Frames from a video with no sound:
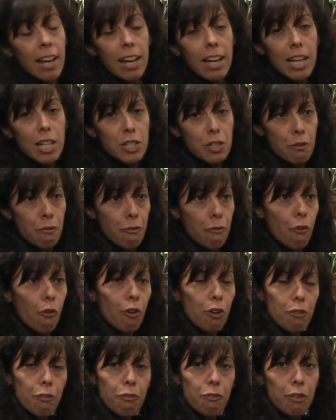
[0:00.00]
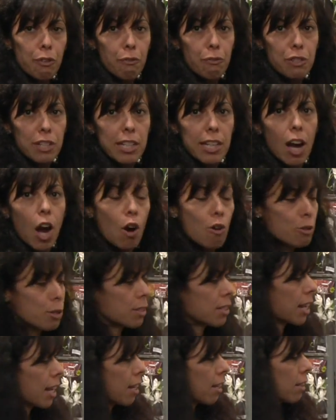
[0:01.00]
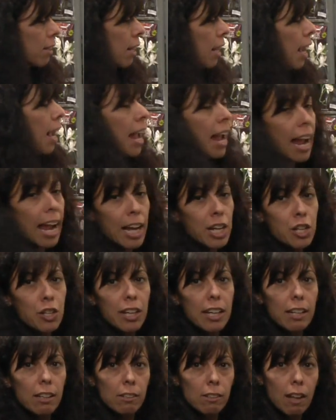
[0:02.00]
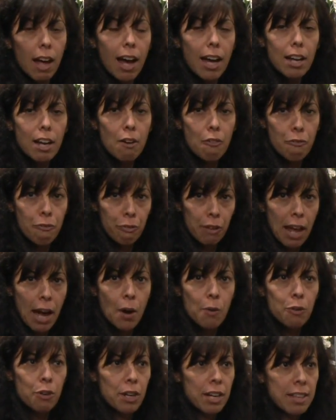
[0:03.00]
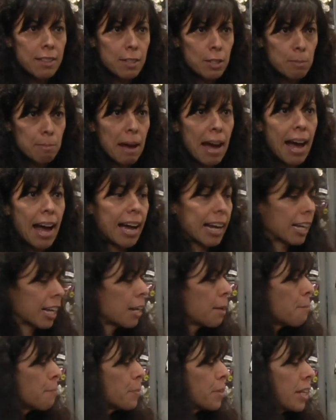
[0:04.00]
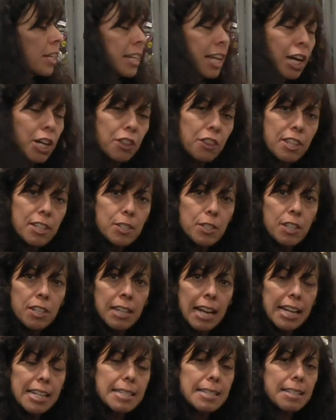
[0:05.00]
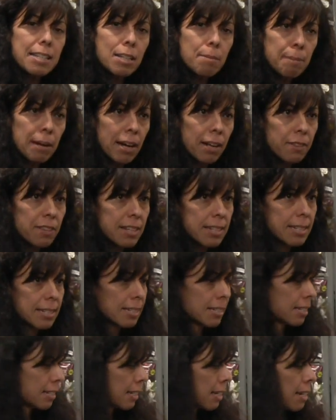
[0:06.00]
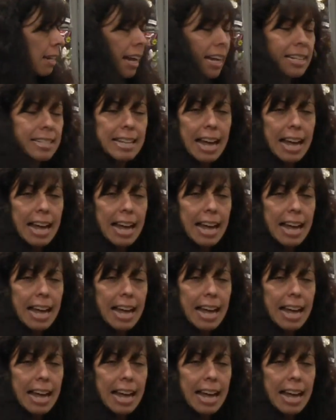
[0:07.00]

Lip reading: It's a $4.50 wholesale, and you get a lot of flower in this pack. Now the nice thing about this is it's a nice